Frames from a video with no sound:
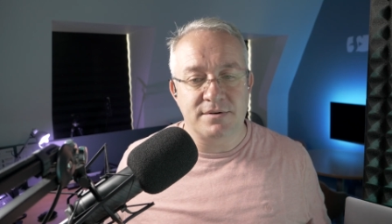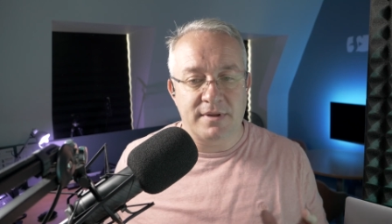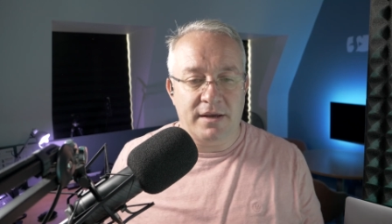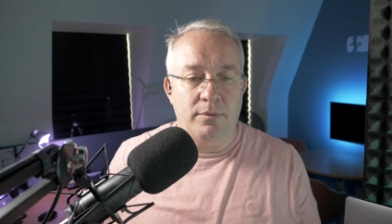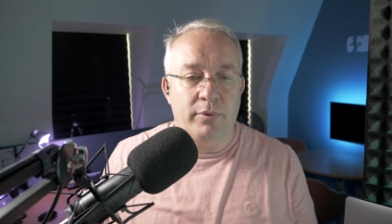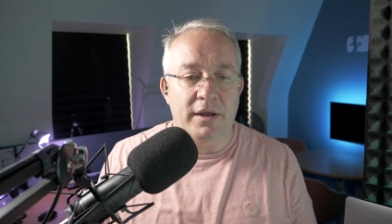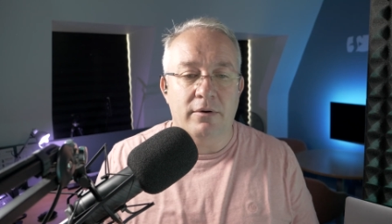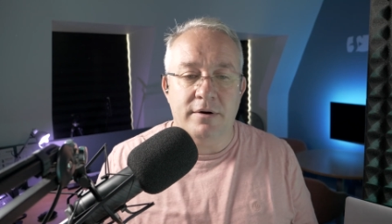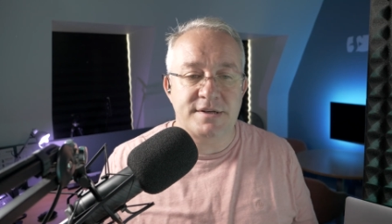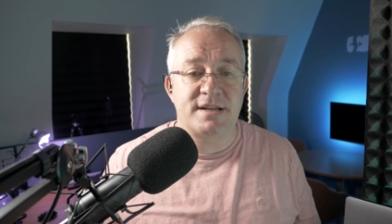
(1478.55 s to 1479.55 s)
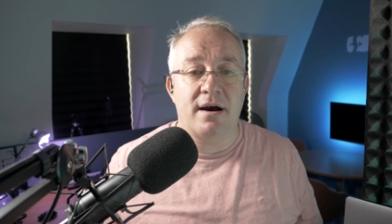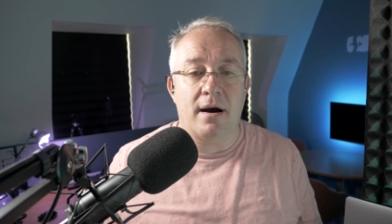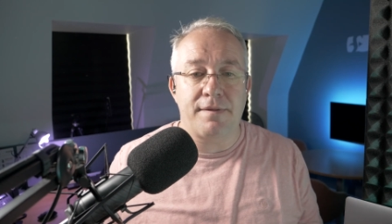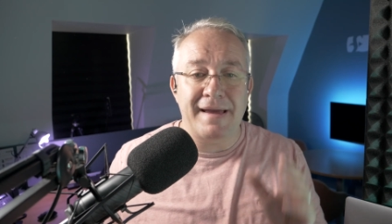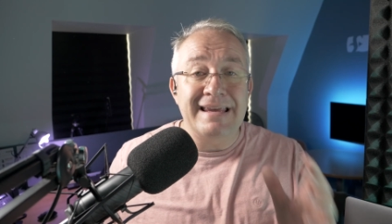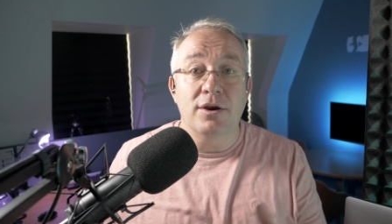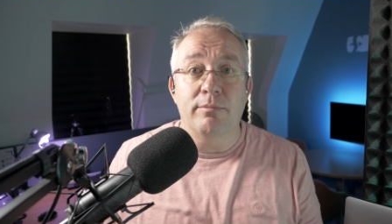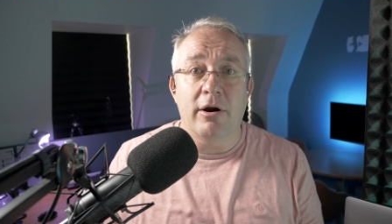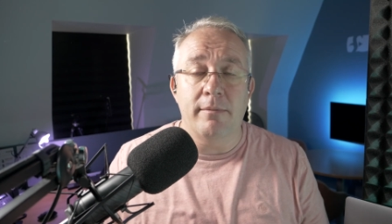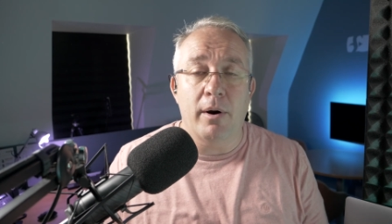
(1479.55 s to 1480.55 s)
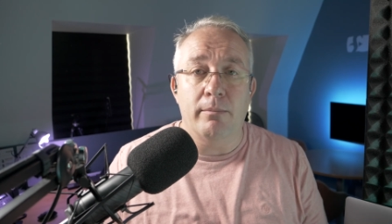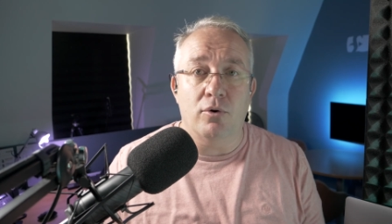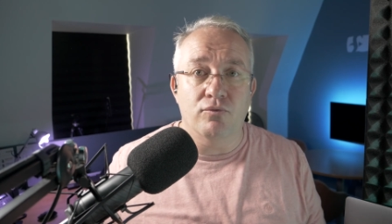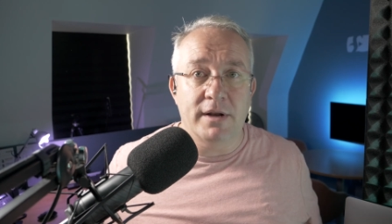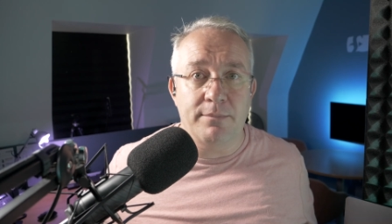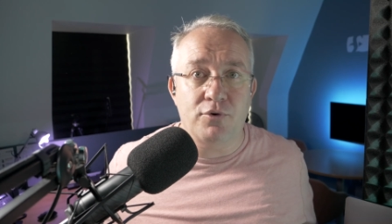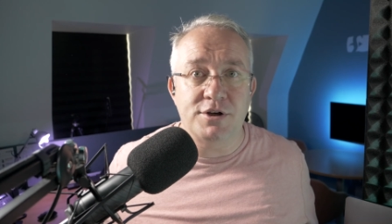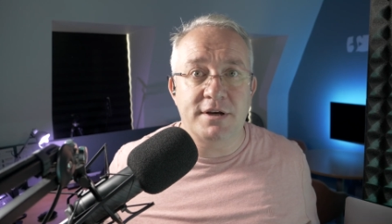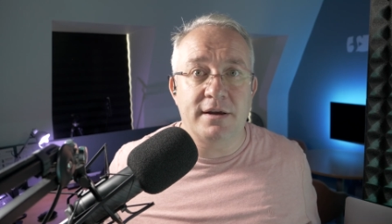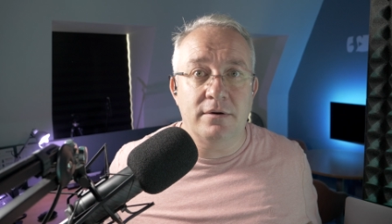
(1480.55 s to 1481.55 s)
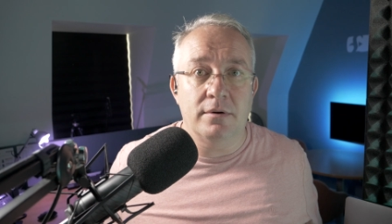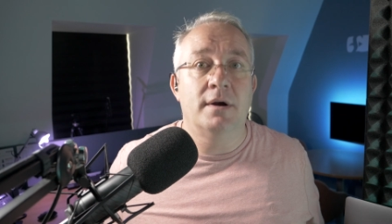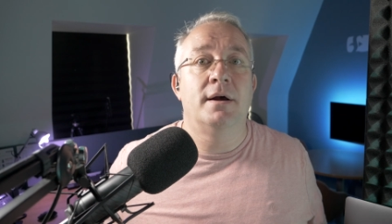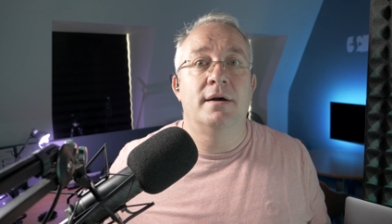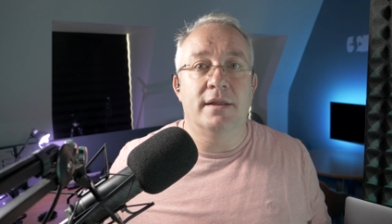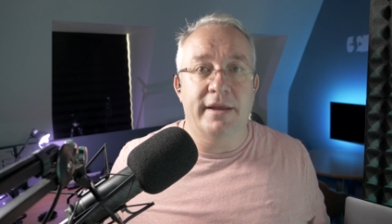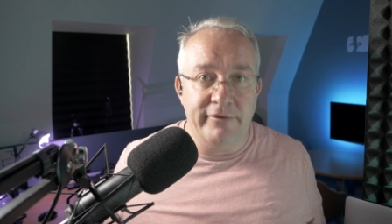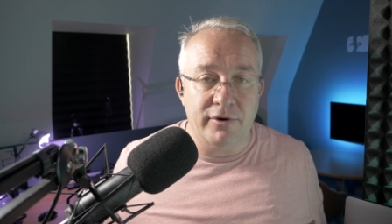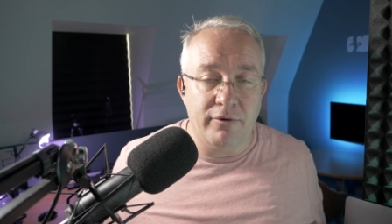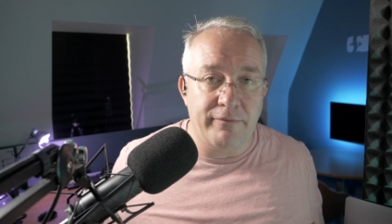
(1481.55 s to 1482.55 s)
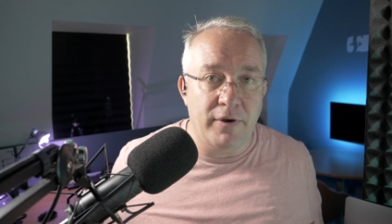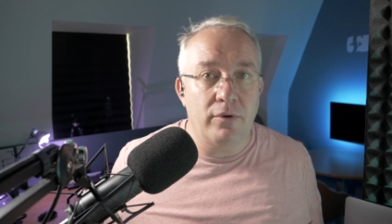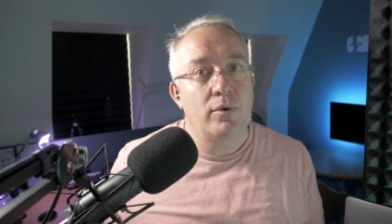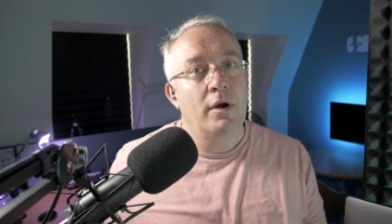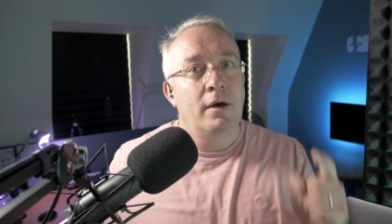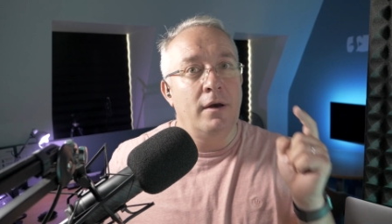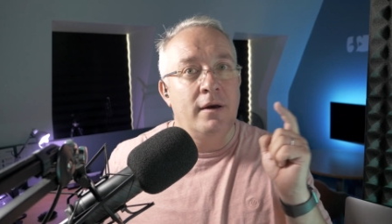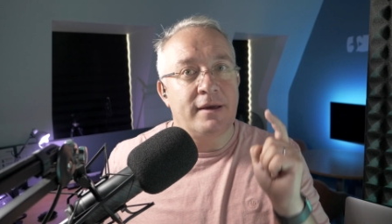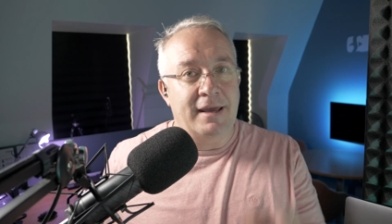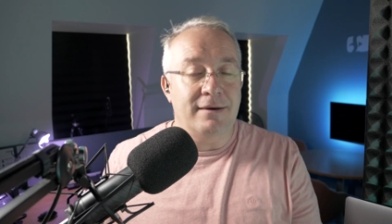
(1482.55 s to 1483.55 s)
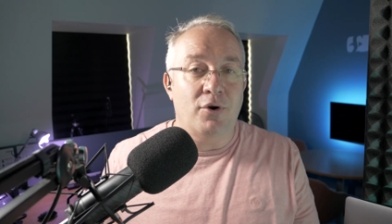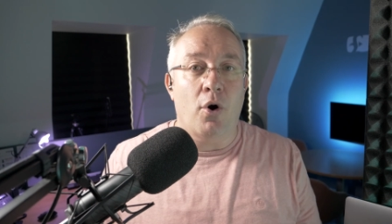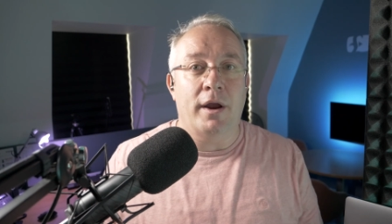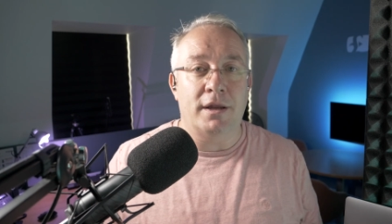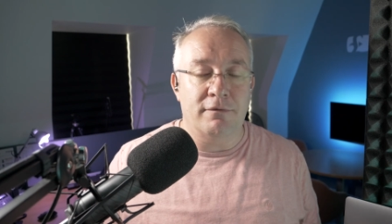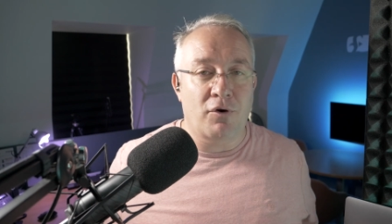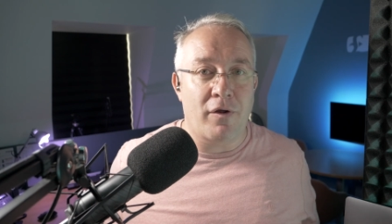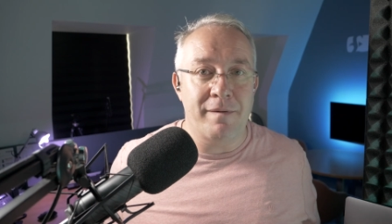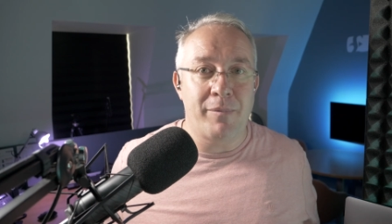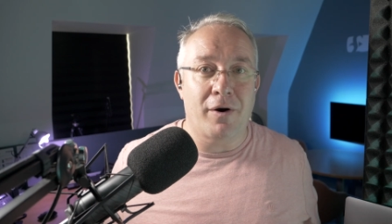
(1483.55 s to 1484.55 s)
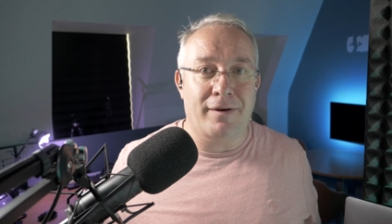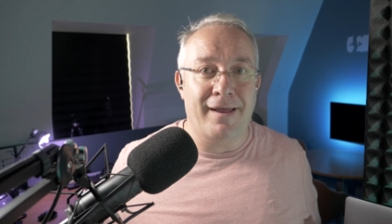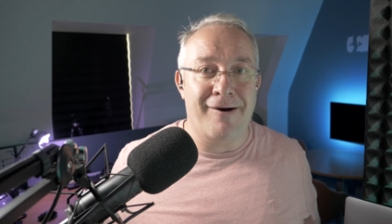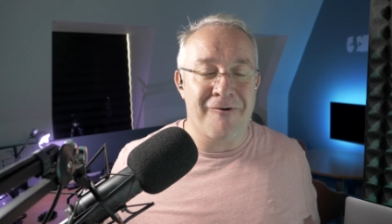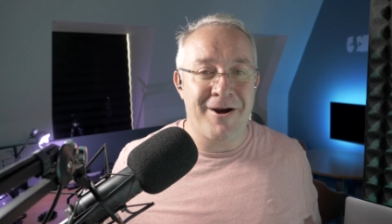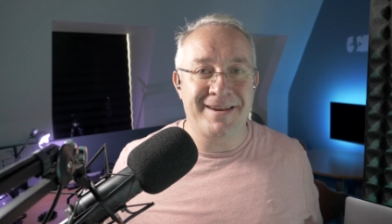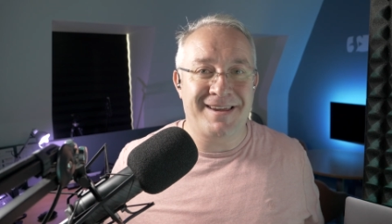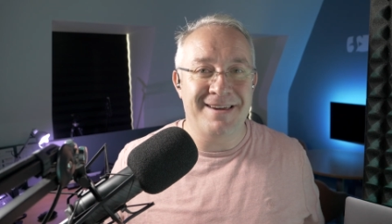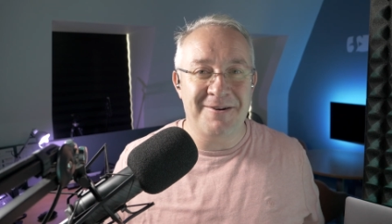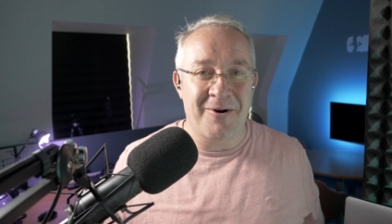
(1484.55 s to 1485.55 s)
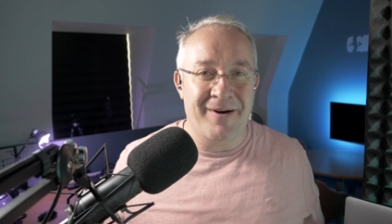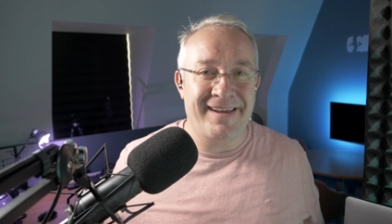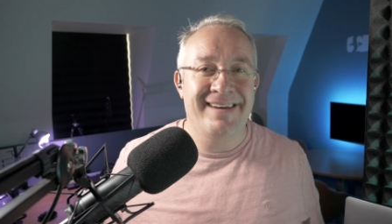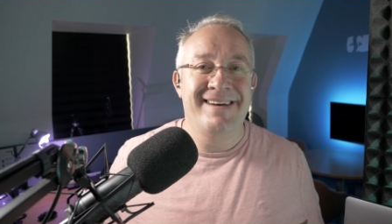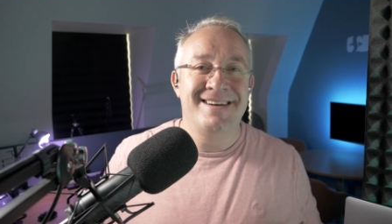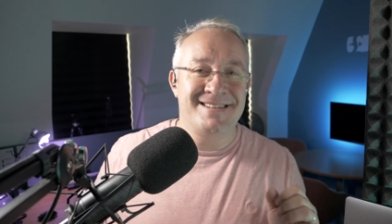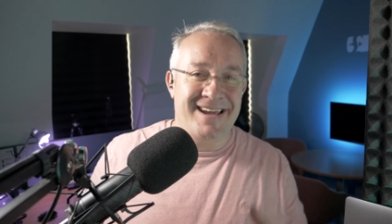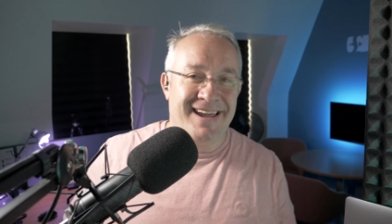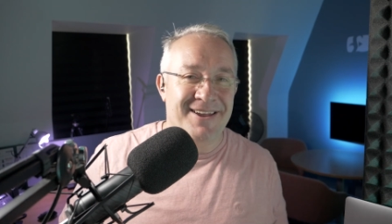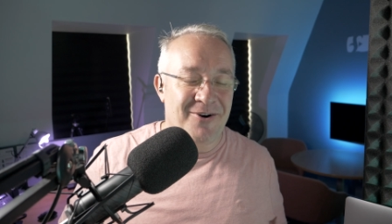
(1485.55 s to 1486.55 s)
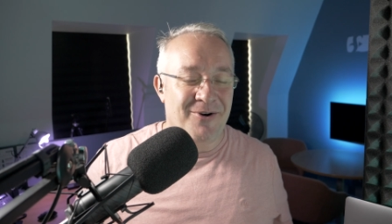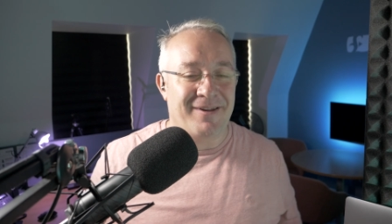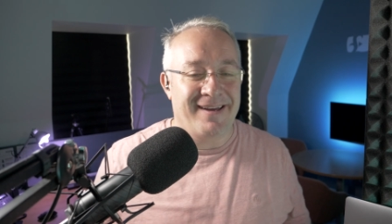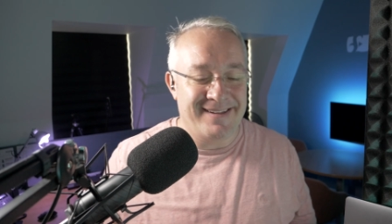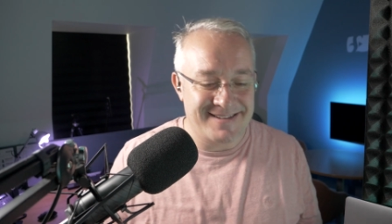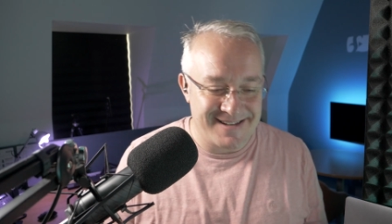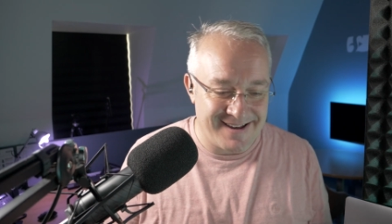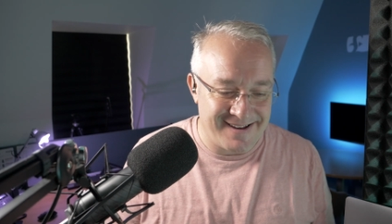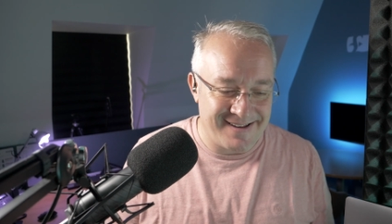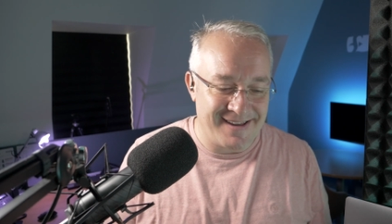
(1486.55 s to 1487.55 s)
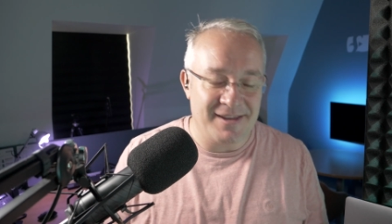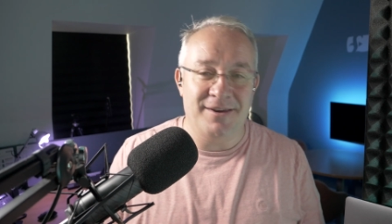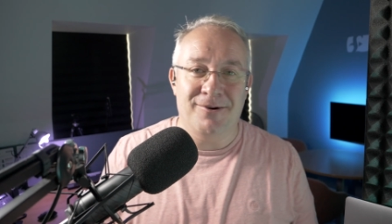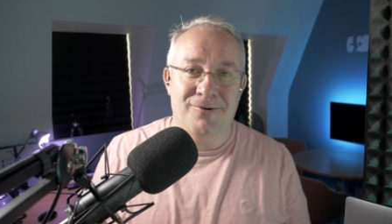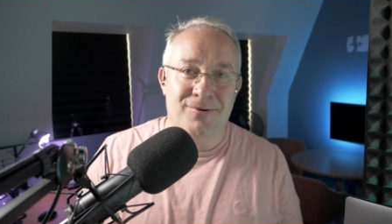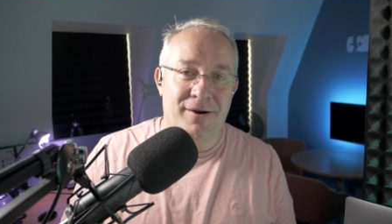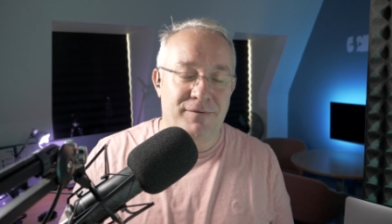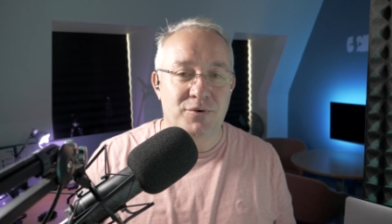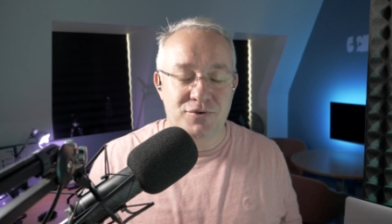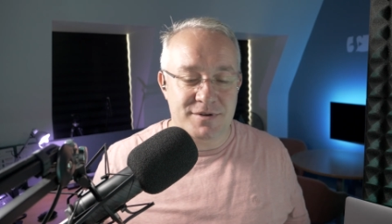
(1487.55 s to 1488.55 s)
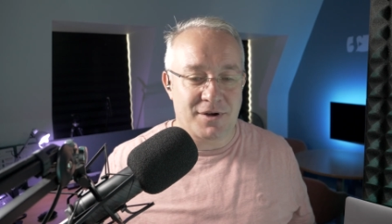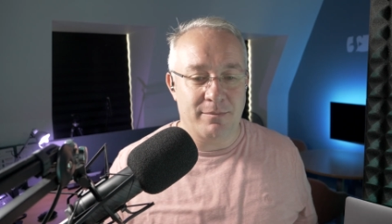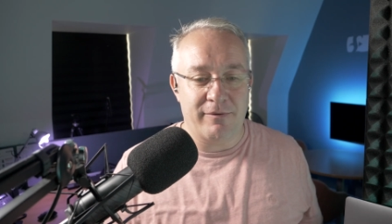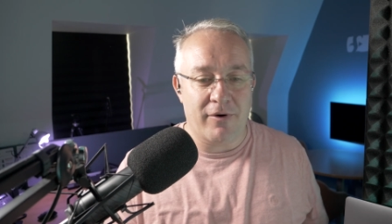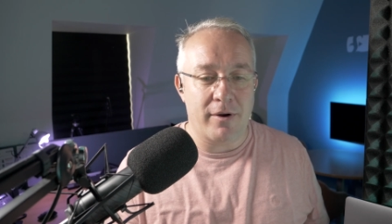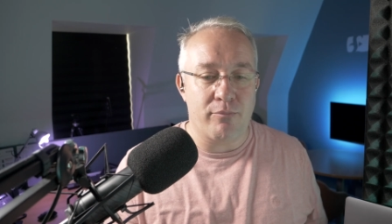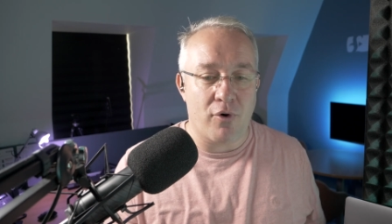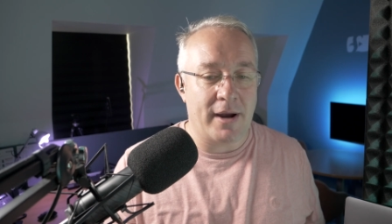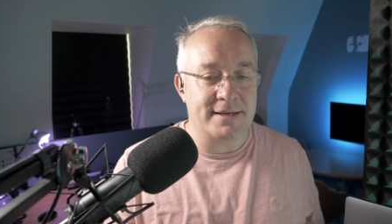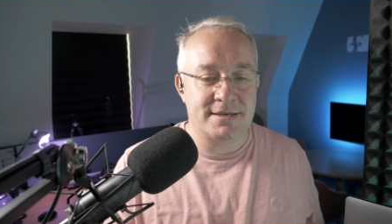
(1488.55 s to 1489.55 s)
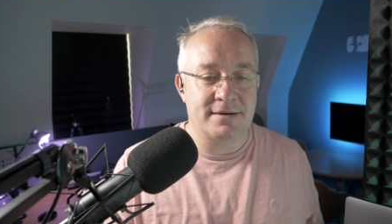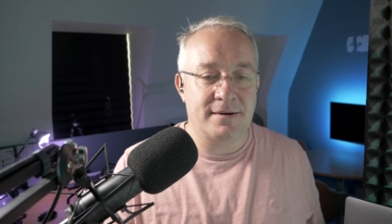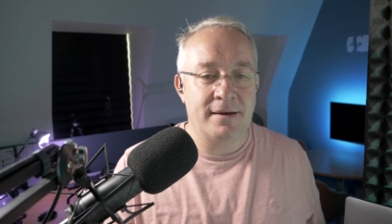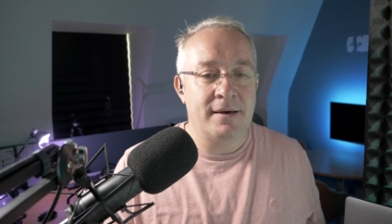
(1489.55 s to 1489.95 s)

So thank you, Pete. You are a star. Thank you, Barry Bumble. Really appreciate you leaving a review. Keep going. You've got the bug now, right? Keep going. Take it on, and uh, your future is going to be very bright.